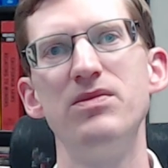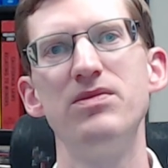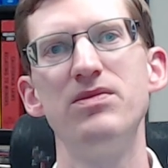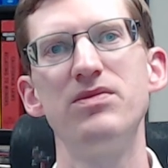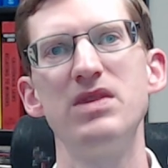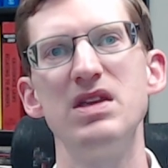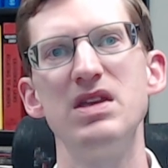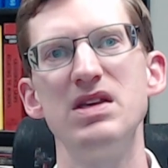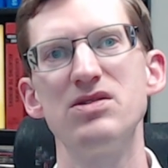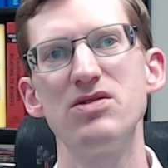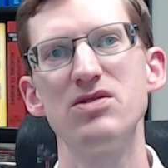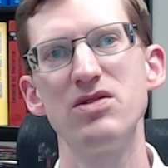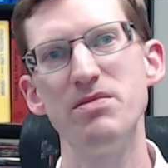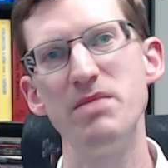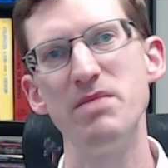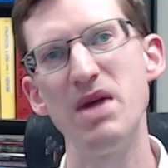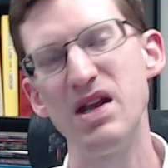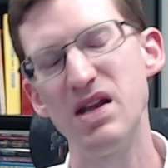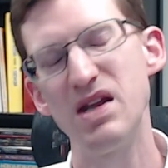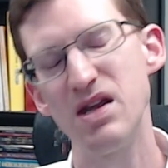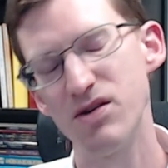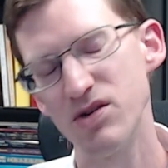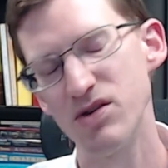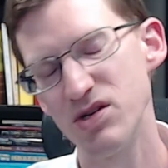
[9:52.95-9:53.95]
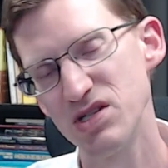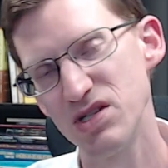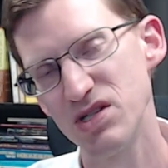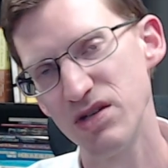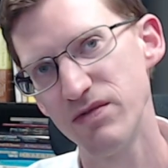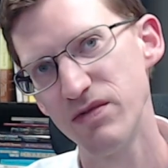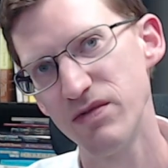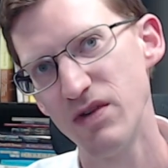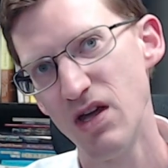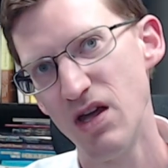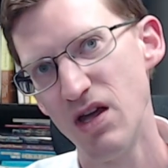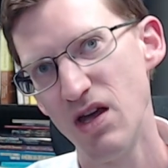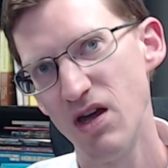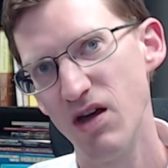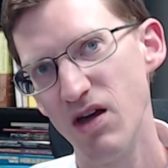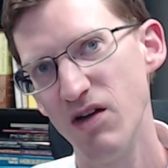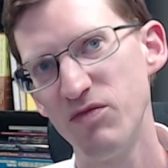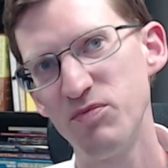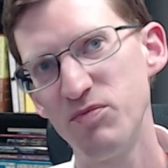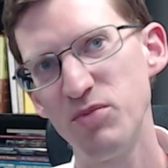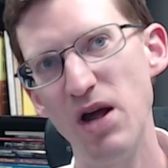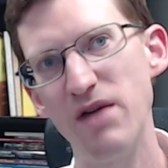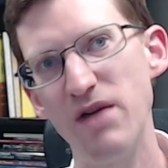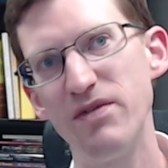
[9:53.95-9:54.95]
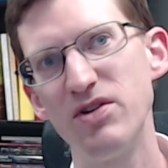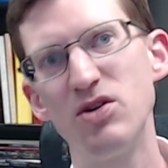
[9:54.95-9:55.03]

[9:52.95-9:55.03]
These are the main areas of private